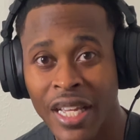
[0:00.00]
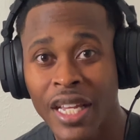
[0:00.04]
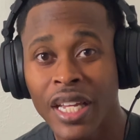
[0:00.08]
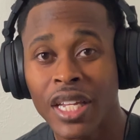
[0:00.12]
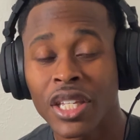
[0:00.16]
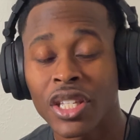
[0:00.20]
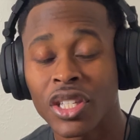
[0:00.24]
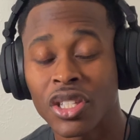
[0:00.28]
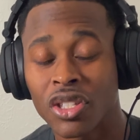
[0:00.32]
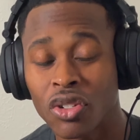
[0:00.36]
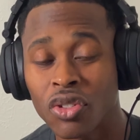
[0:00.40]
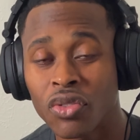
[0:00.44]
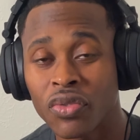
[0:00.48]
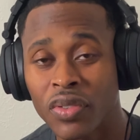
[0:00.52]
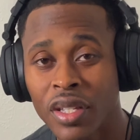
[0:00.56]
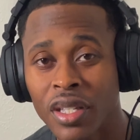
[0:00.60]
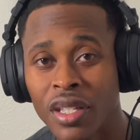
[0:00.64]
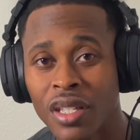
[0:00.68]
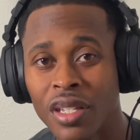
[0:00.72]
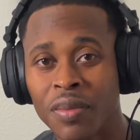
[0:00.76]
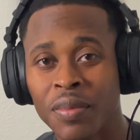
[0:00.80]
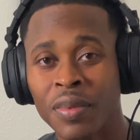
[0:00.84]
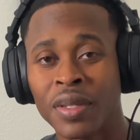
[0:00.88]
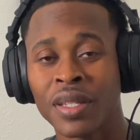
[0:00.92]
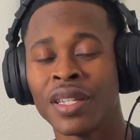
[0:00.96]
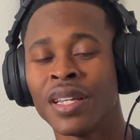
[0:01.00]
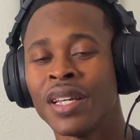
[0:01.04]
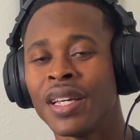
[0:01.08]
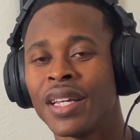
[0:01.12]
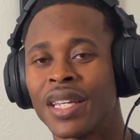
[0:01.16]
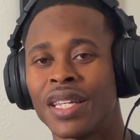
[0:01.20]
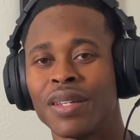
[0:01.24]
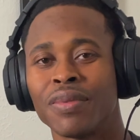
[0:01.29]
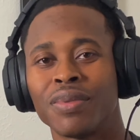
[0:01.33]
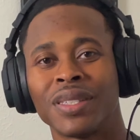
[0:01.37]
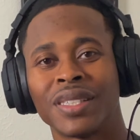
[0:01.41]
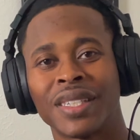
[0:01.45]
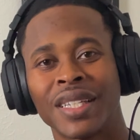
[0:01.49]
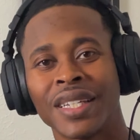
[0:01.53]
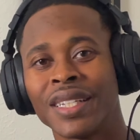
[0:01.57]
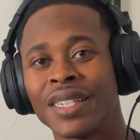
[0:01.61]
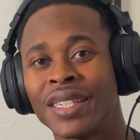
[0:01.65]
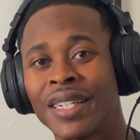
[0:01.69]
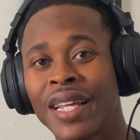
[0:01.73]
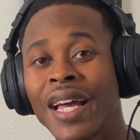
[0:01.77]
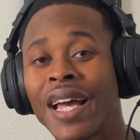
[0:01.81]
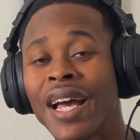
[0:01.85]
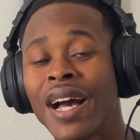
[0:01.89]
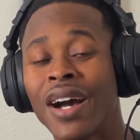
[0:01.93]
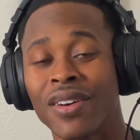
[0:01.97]
You feel me? He was getting
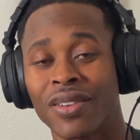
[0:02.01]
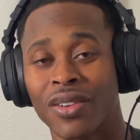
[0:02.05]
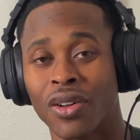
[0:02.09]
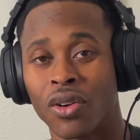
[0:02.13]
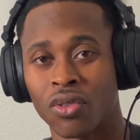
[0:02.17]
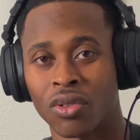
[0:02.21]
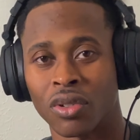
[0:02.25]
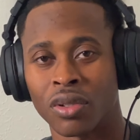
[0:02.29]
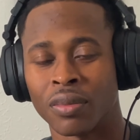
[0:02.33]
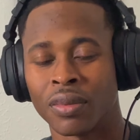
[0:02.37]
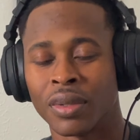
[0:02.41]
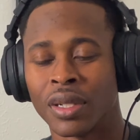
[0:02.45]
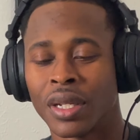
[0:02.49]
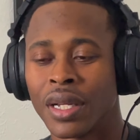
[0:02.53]
down on him.